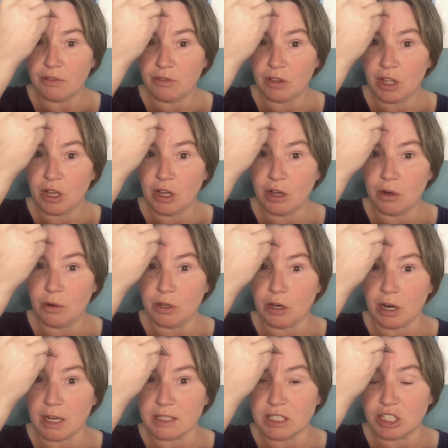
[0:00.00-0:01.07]
flow, your
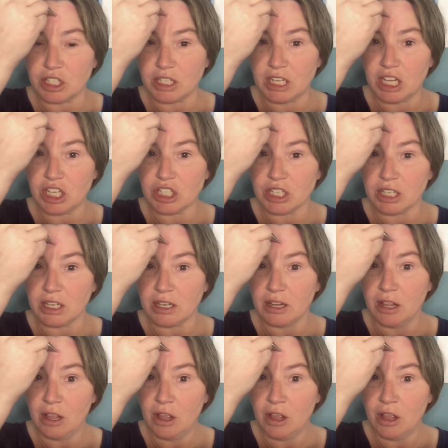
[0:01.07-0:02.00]
oxygenation,